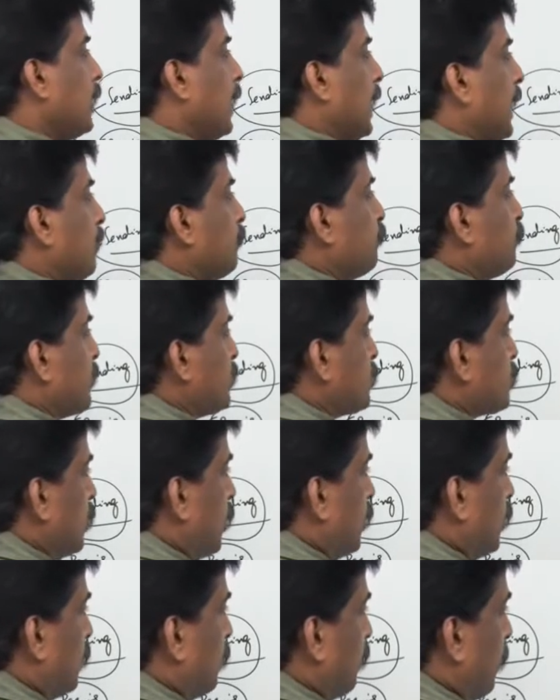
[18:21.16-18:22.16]

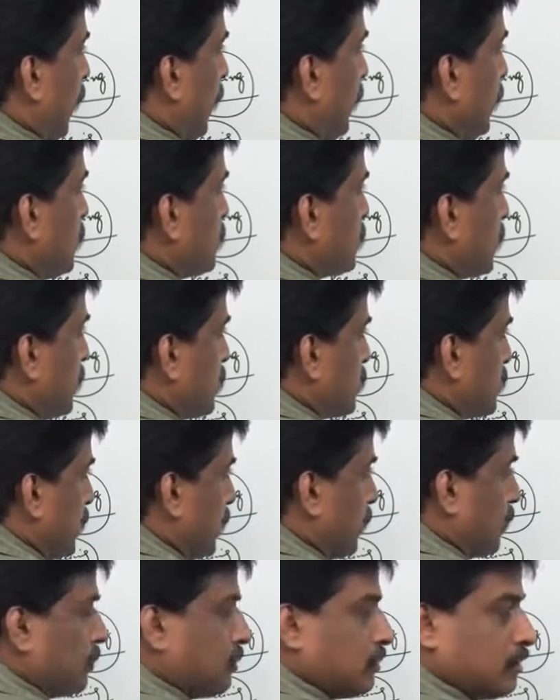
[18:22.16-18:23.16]
Ampersand minus I
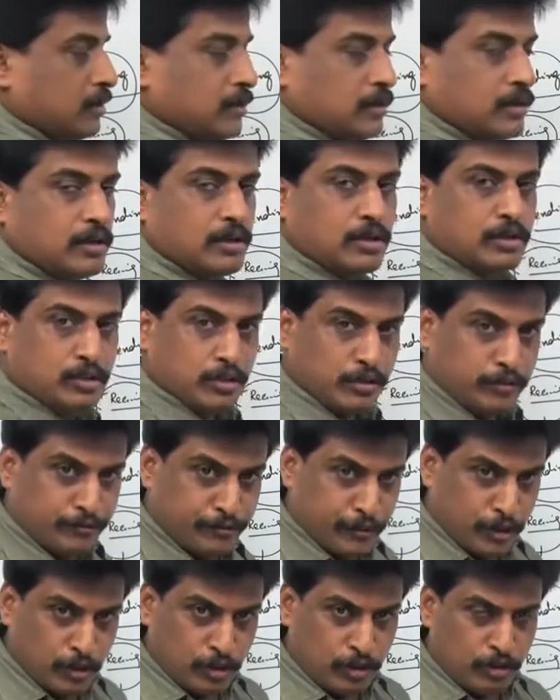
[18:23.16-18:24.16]
said to
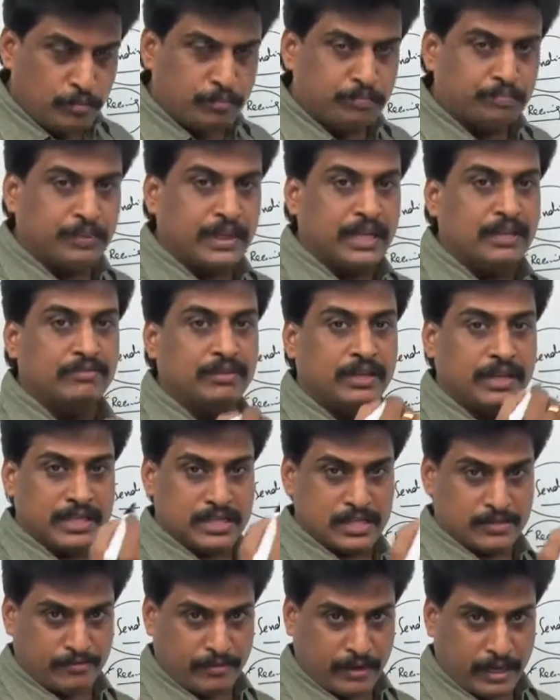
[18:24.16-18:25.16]
view
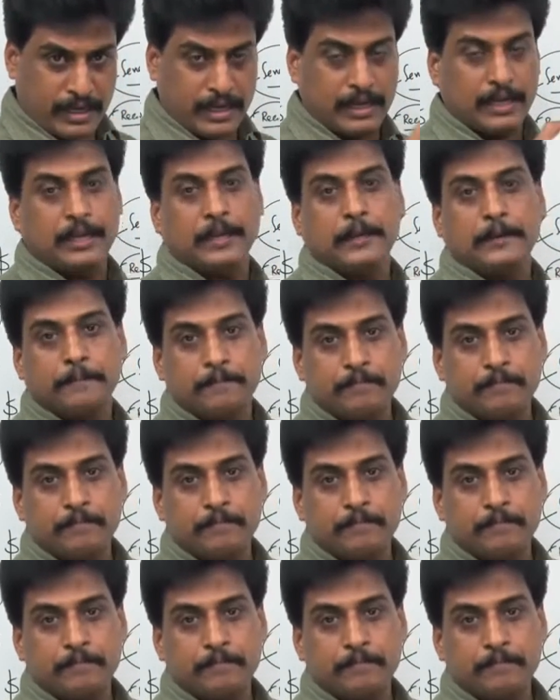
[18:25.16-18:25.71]
previous file.